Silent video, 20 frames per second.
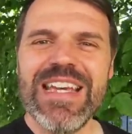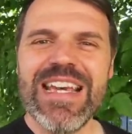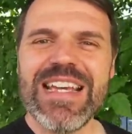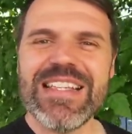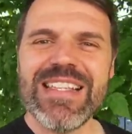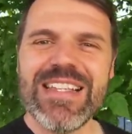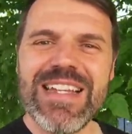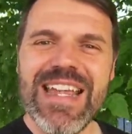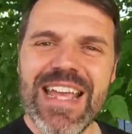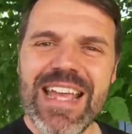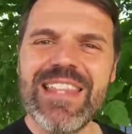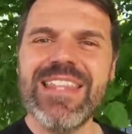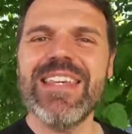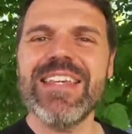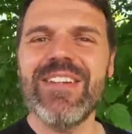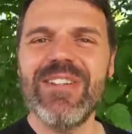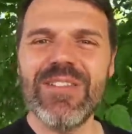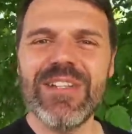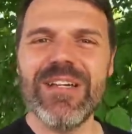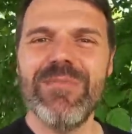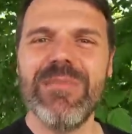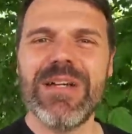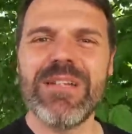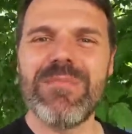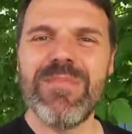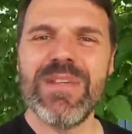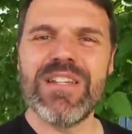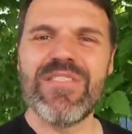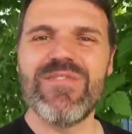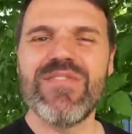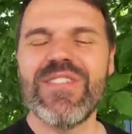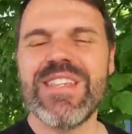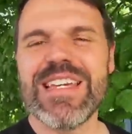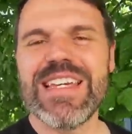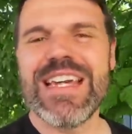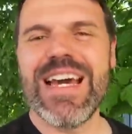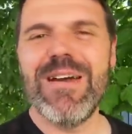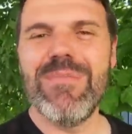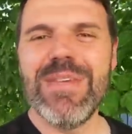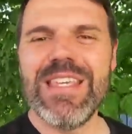as an ethical commitment for the
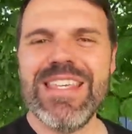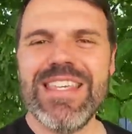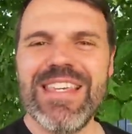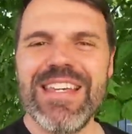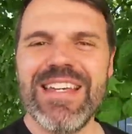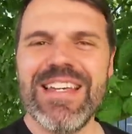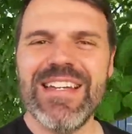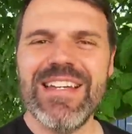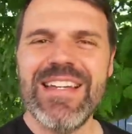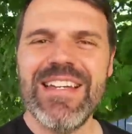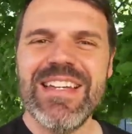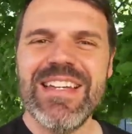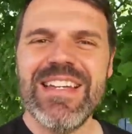coming year,